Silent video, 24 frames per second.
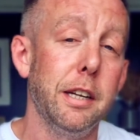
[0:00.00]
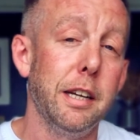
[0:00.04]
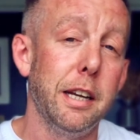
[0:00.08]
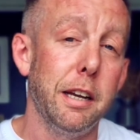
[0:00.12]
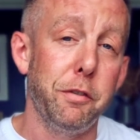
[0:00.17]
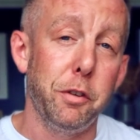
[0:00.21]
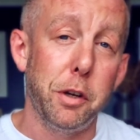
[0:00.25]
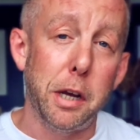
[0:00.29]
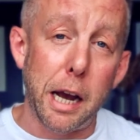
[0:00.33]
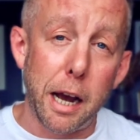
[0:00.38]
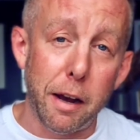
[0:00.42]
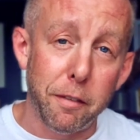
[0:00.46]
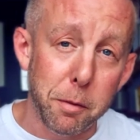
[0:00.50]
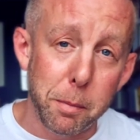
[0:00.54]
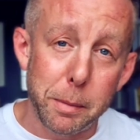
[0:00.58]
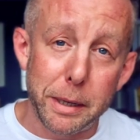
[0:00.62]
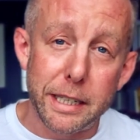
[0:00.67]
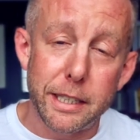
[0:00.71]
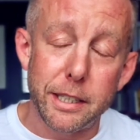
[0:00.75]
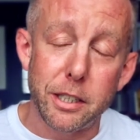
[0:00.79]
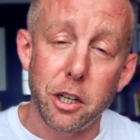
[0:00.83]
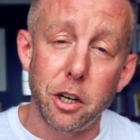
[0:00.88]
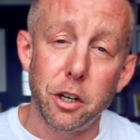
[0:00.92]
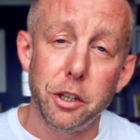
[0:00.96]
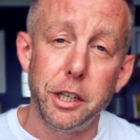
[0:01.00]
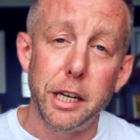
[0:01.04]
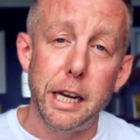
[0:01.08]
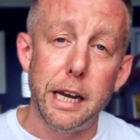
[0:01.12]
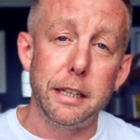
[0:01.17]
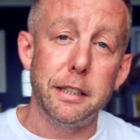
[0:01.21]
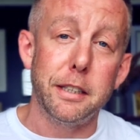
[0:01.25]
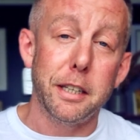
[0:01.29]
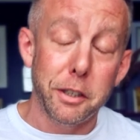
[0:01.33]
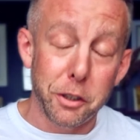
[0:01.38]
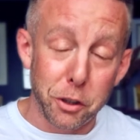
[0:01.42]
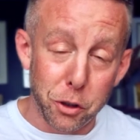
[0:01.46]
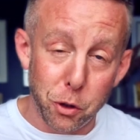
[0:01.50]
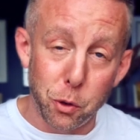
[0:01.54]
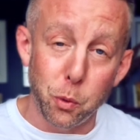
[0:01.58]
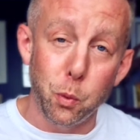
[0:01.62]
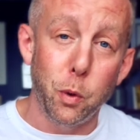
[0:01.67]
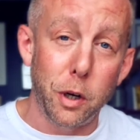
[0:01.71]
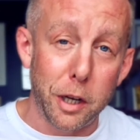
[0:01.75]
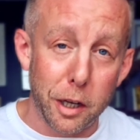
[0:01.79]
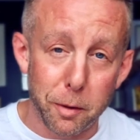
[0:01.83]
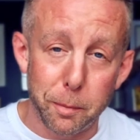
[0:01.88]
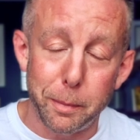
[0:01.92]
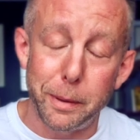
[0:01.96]
If you haven't been stung yet, you
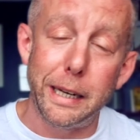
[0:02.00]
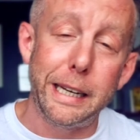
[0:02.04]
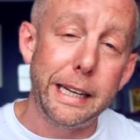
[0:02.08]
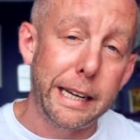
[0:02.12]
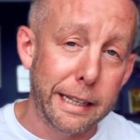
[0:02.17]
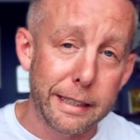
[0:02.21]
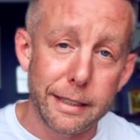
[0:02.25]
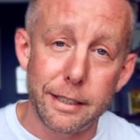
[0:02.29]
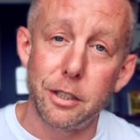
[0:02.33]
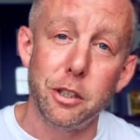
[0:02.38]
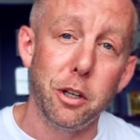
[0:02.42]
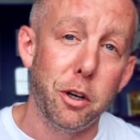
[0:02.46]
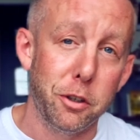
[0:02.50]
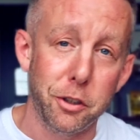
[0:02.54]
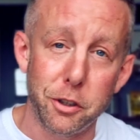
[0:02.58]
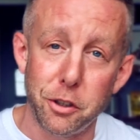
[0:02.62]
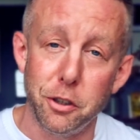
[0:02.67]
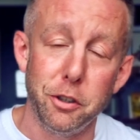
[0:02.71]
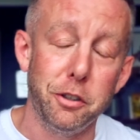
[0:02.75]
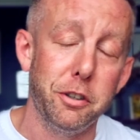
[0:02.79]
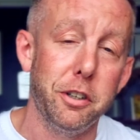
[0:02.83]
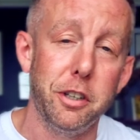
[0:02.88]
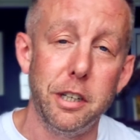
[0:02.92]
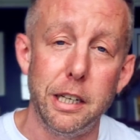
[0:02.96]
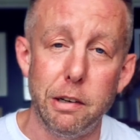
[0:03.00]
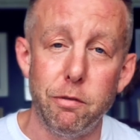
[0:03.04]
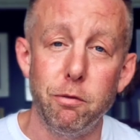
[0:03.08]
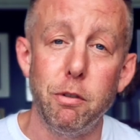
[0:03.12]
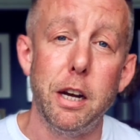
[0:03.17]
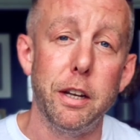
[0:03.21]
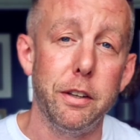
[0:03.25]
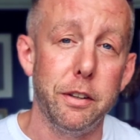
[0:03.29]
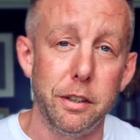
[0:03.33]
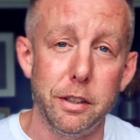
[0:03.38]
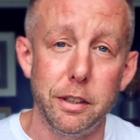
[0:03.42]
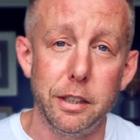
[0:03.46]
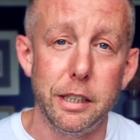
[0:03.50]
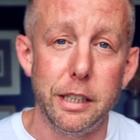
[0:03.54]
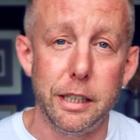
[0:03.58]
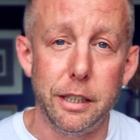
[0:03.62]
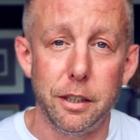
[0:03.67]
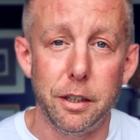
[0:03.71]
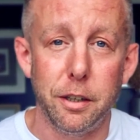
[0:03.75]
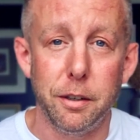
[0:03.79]
will be getting stung sooner rather than later.